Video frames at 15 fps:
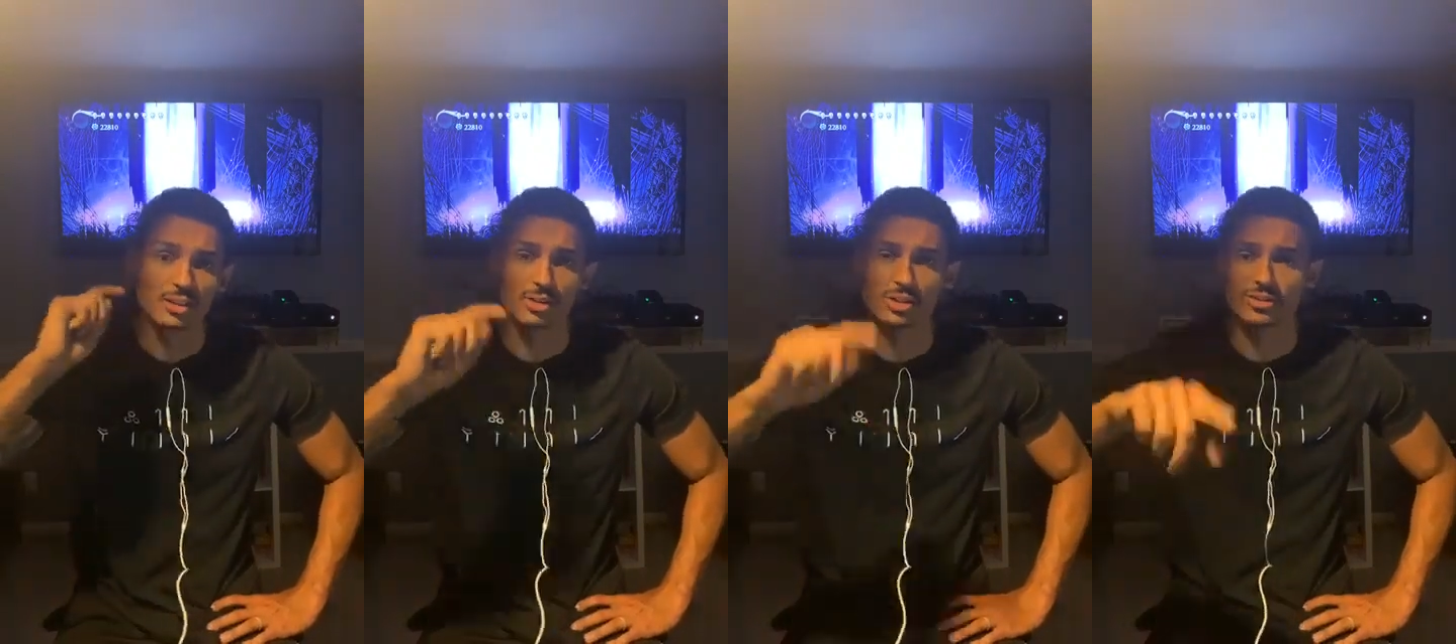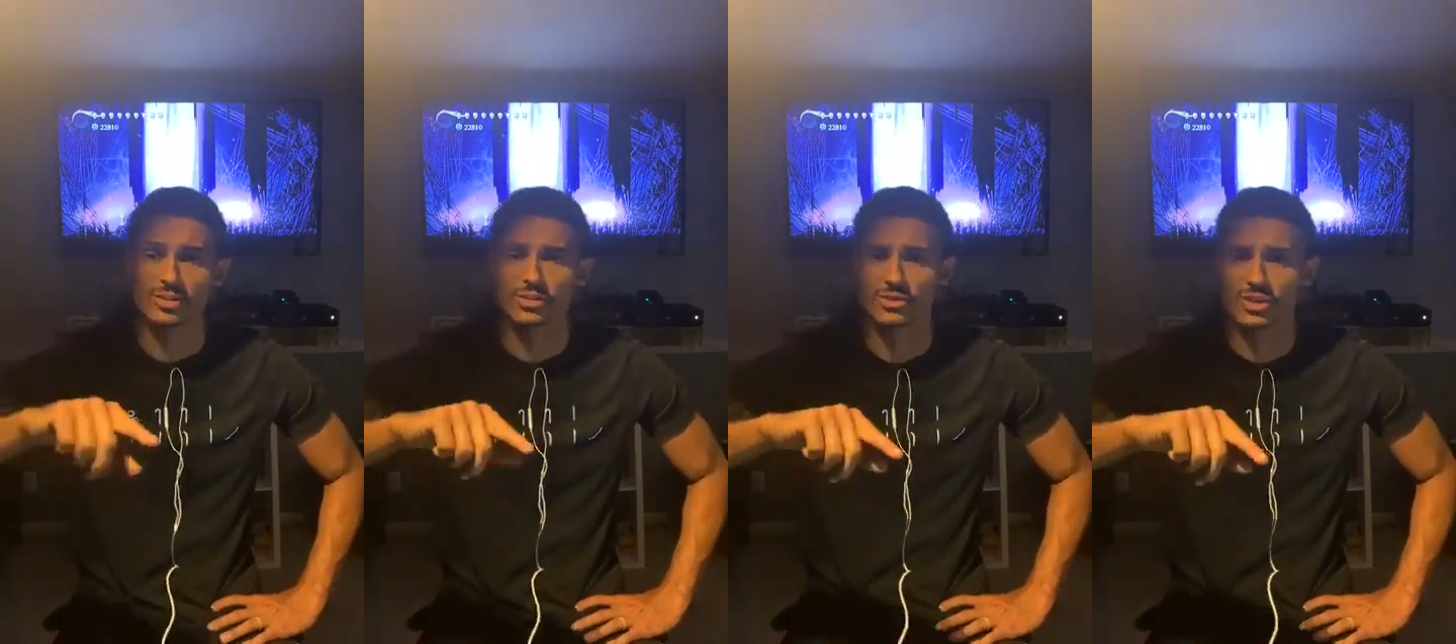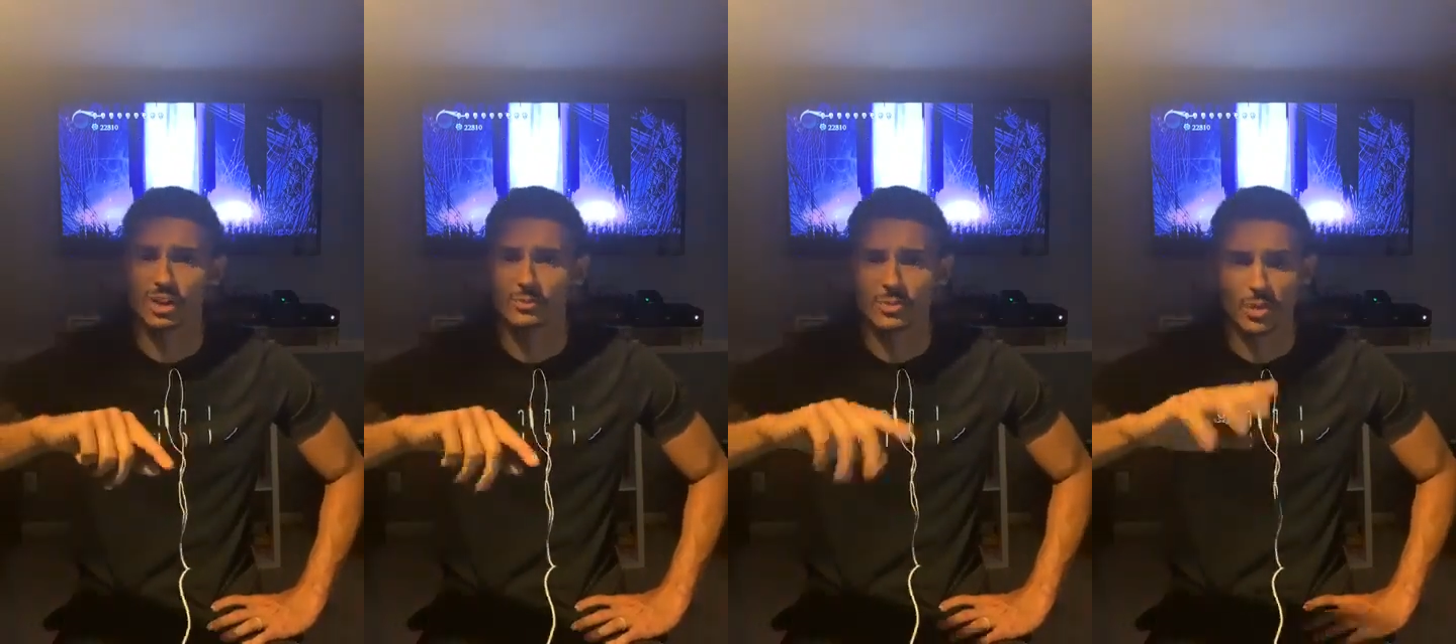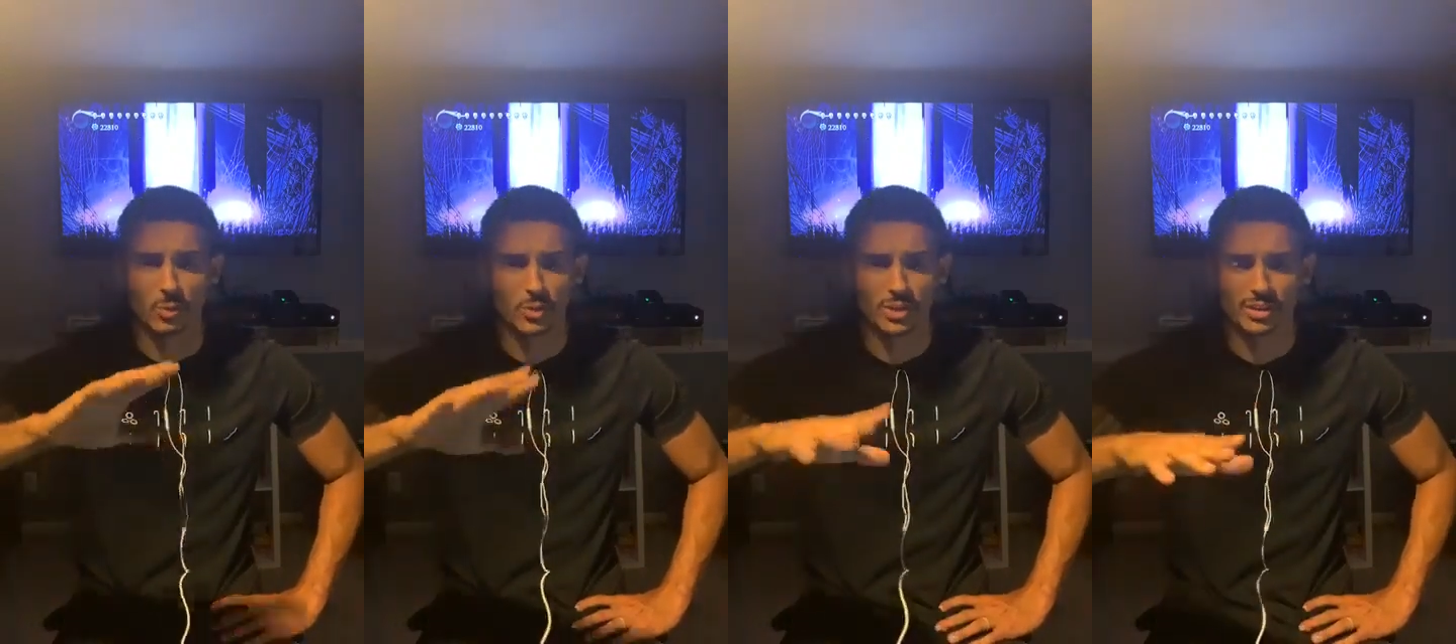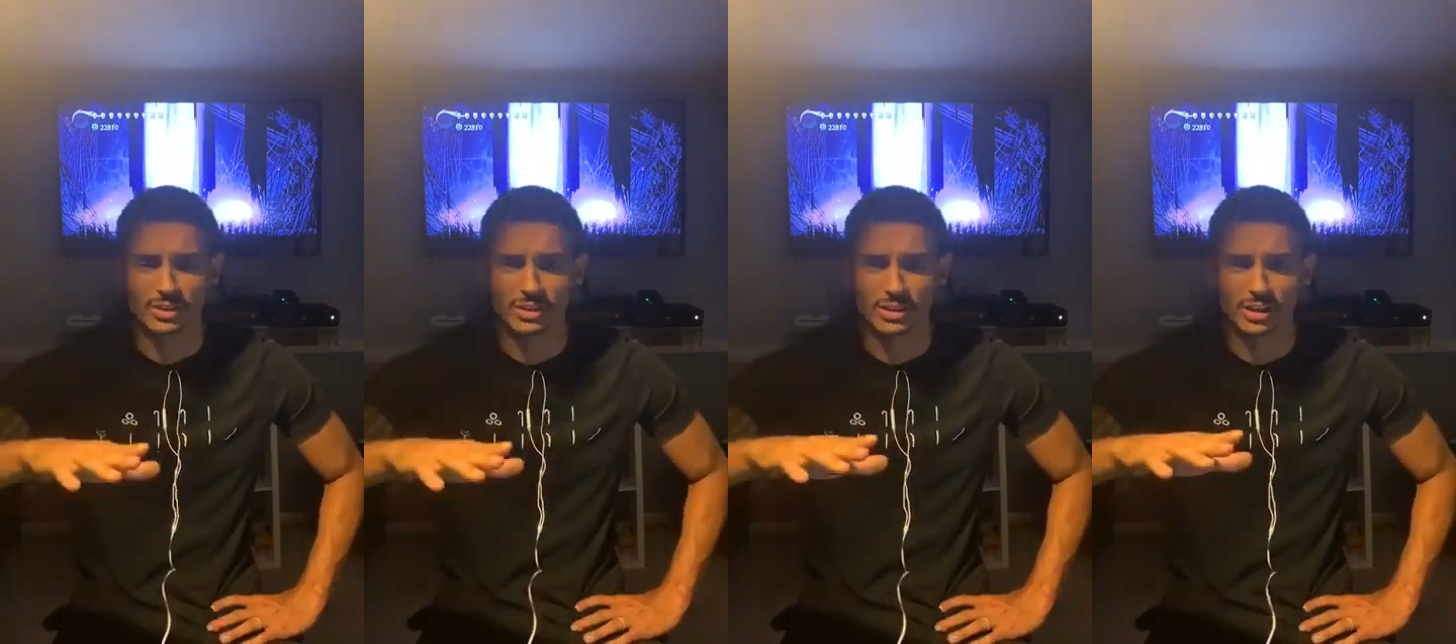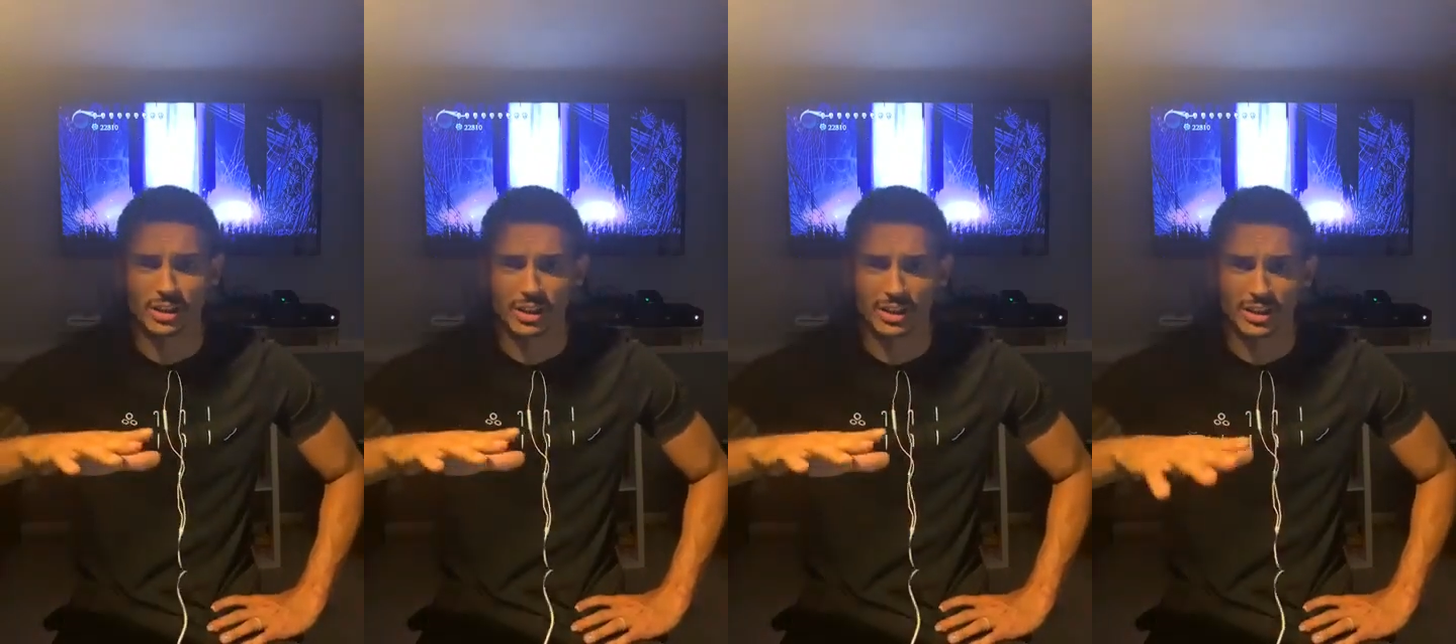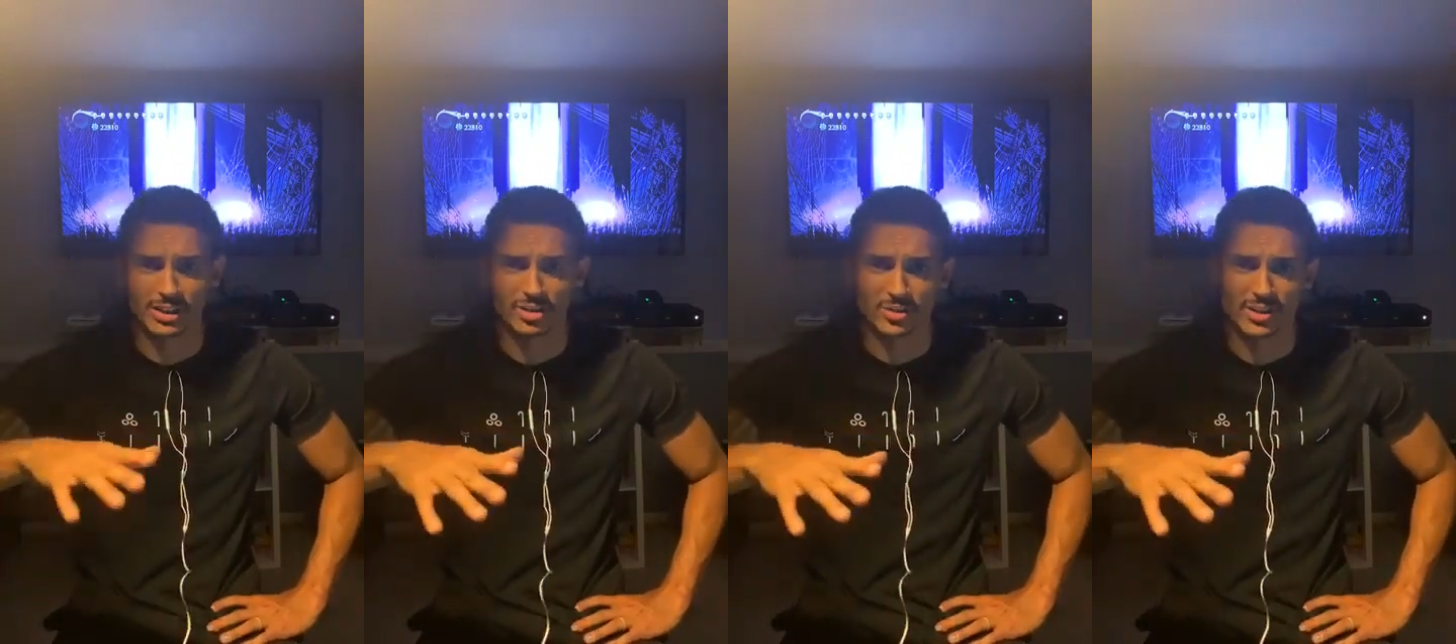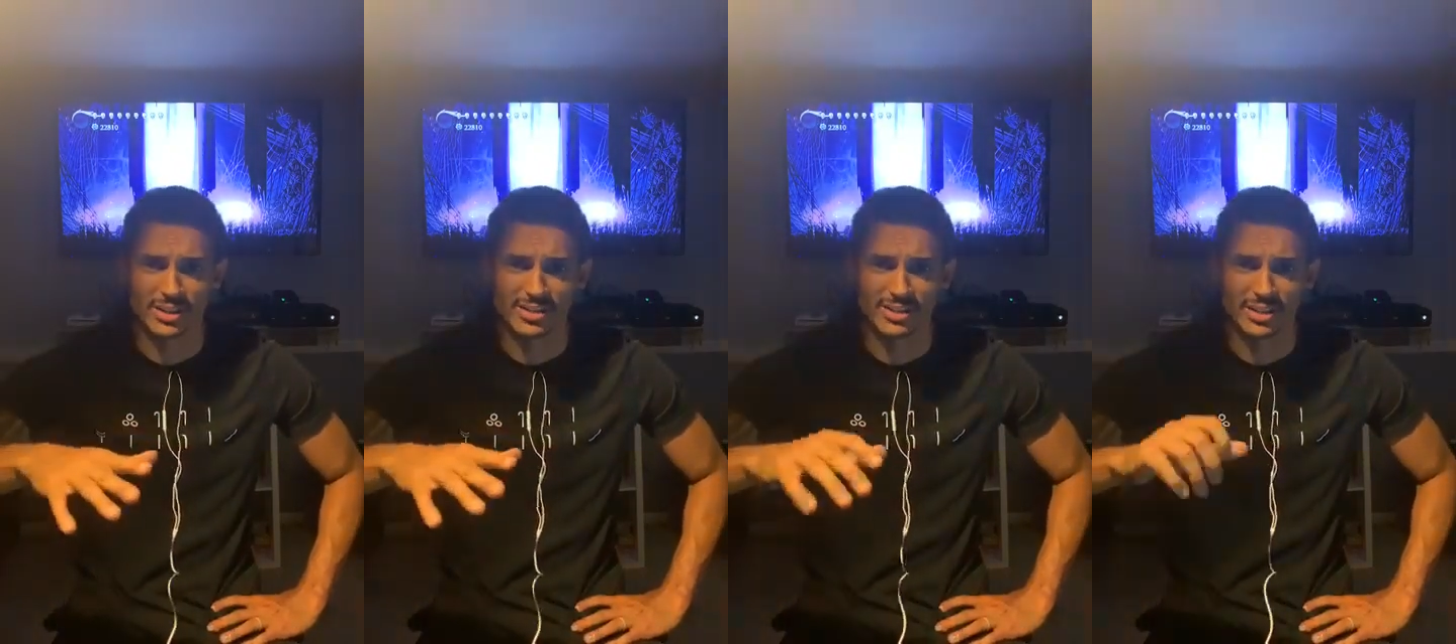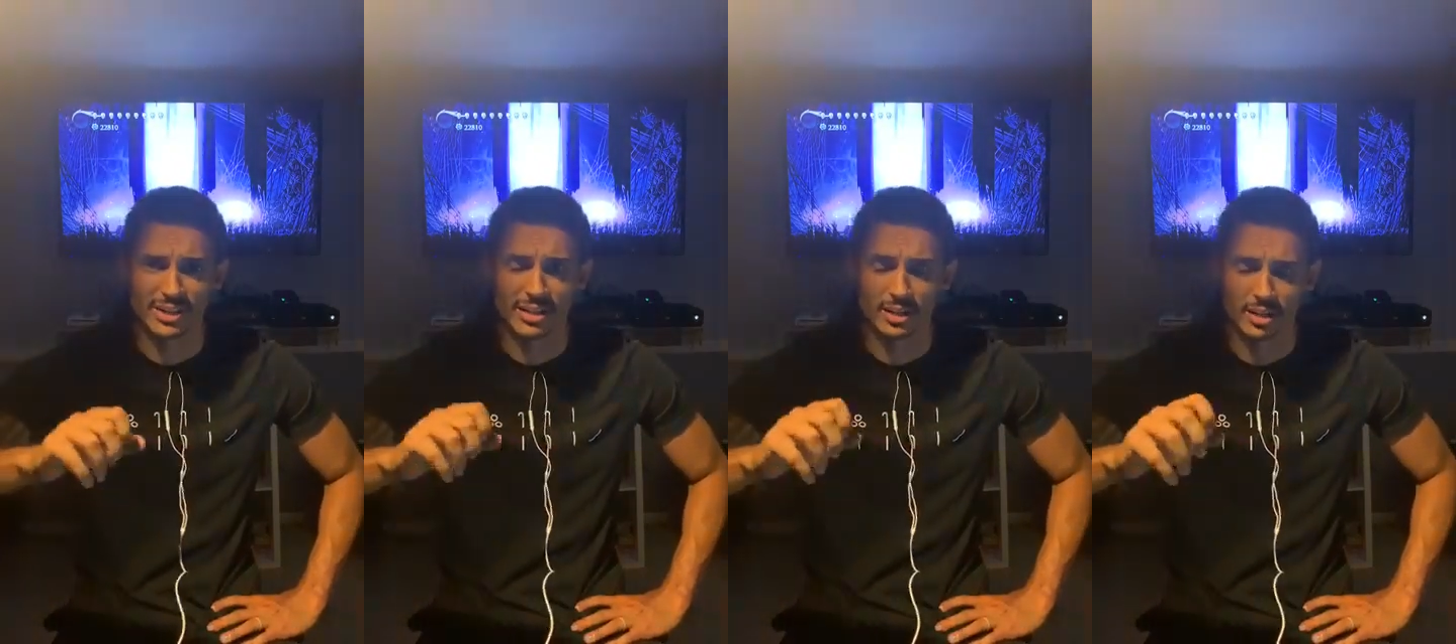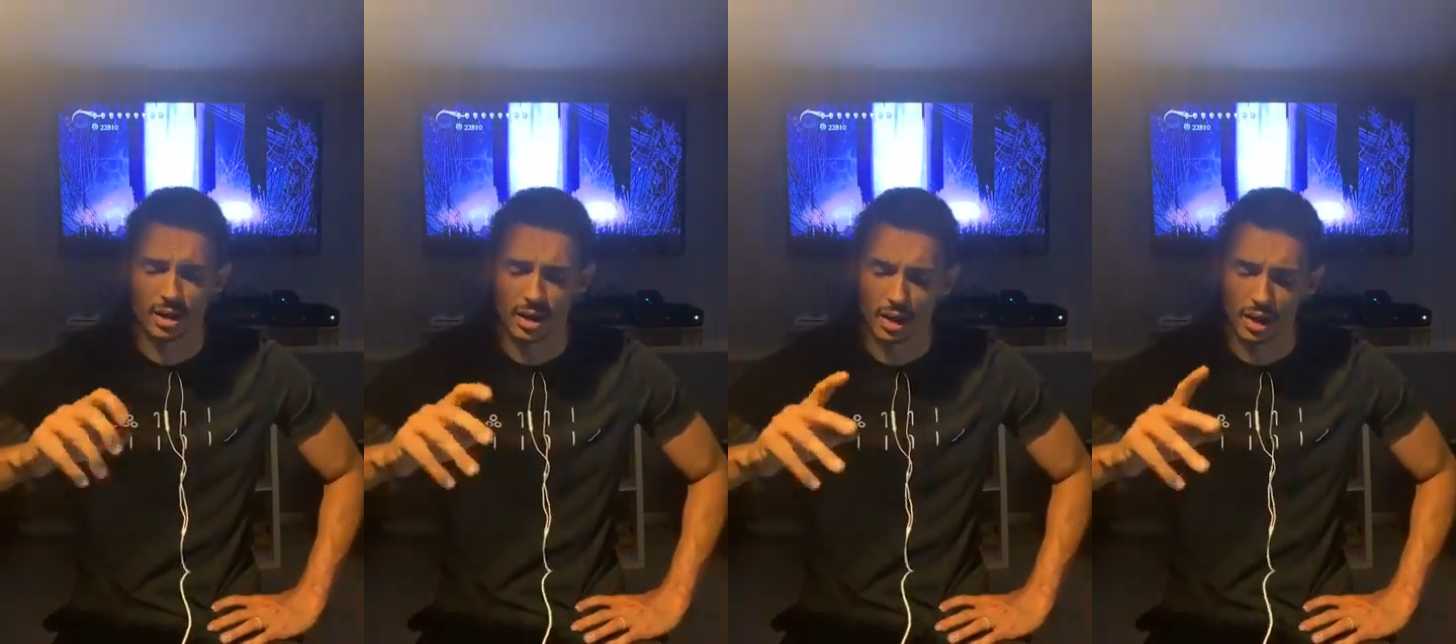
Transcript: Look those up. They're really an interesting